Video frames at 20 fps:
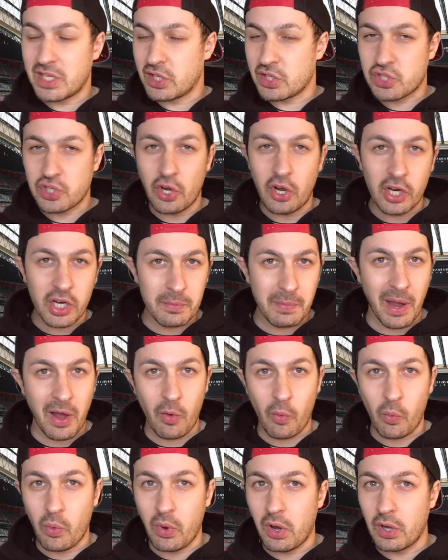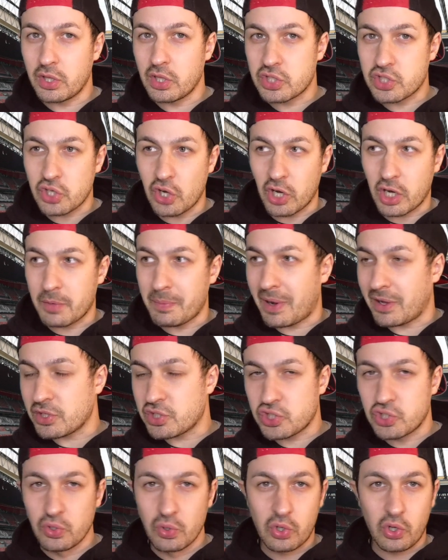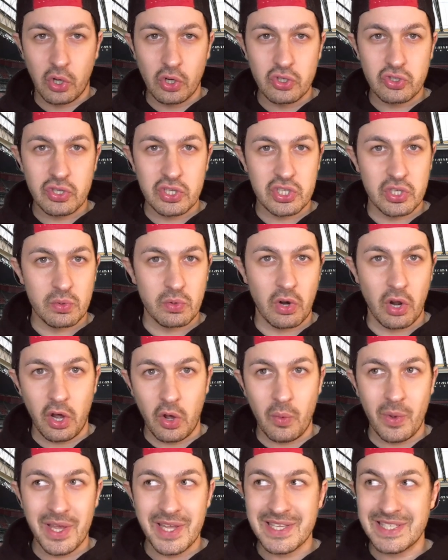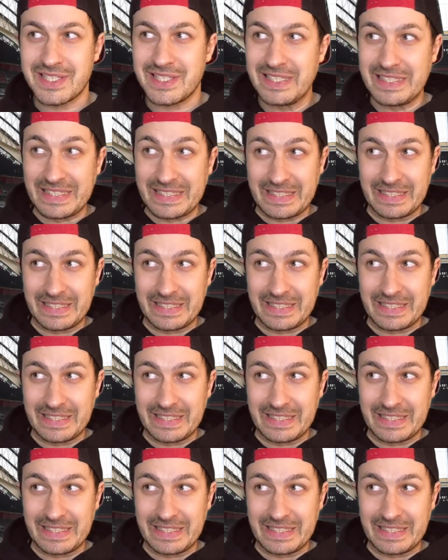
You talk about war. You talk about two countries who are always